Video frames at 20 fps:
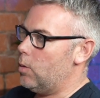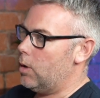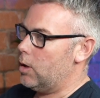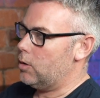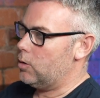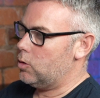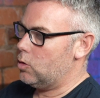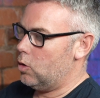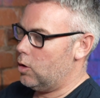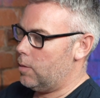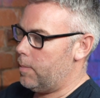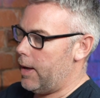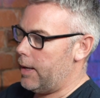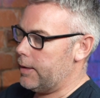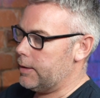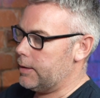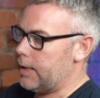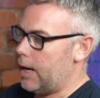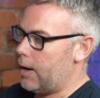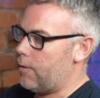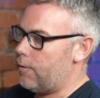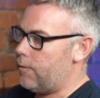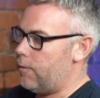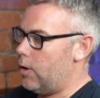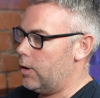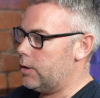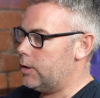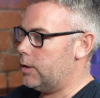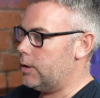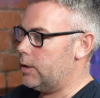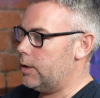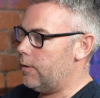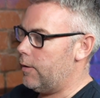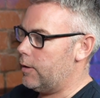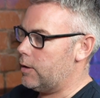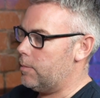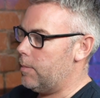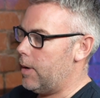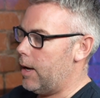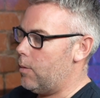you want to talk about sacrifices that
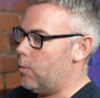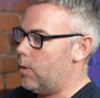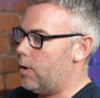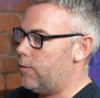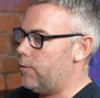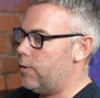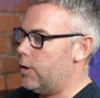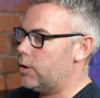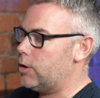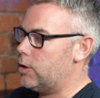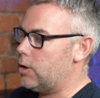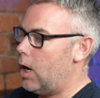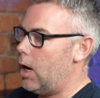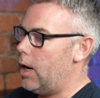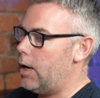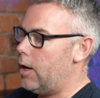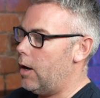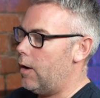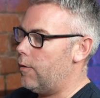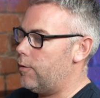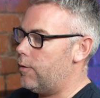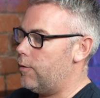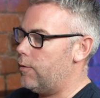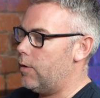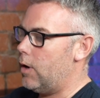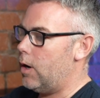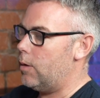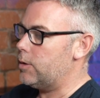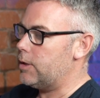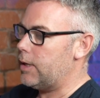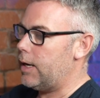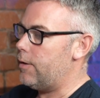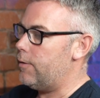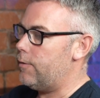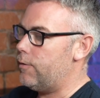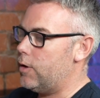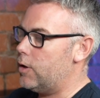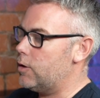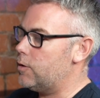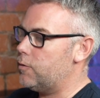you had to make. When I first started off, I would
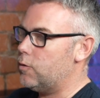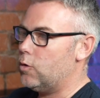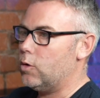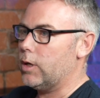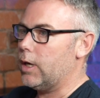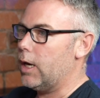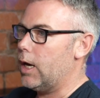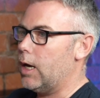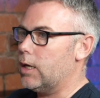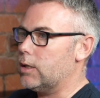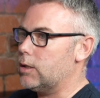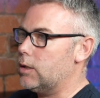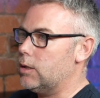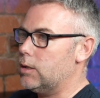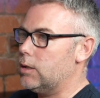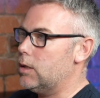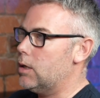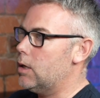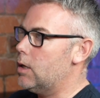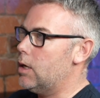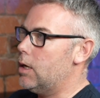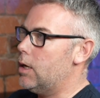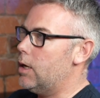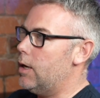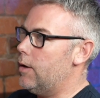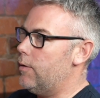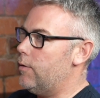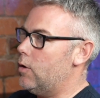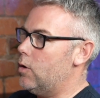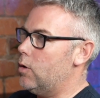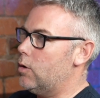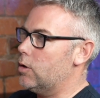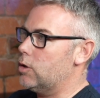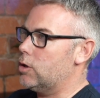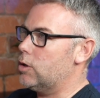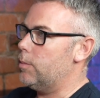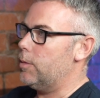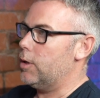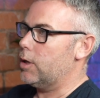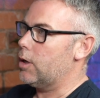say the first 4 years, and if you
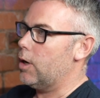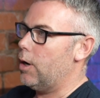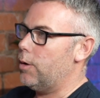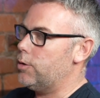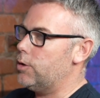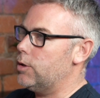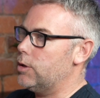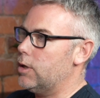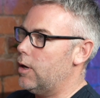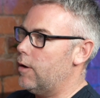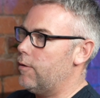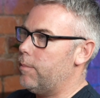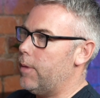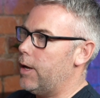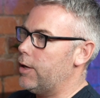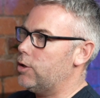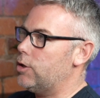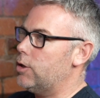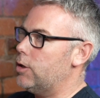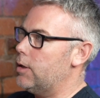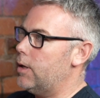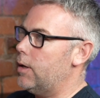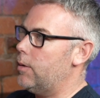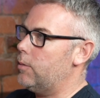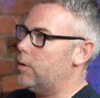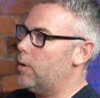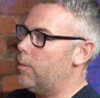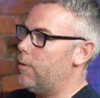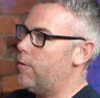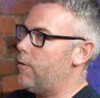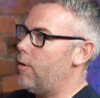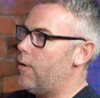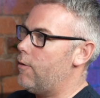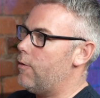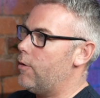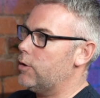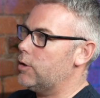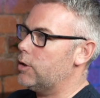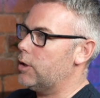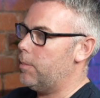look at some of the coaches that I've mentioned, they'll be
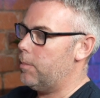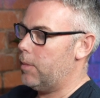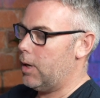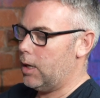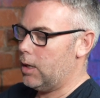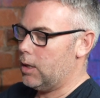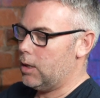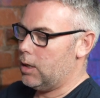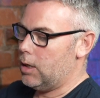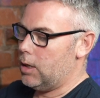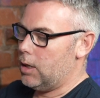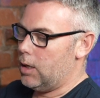very, very similar.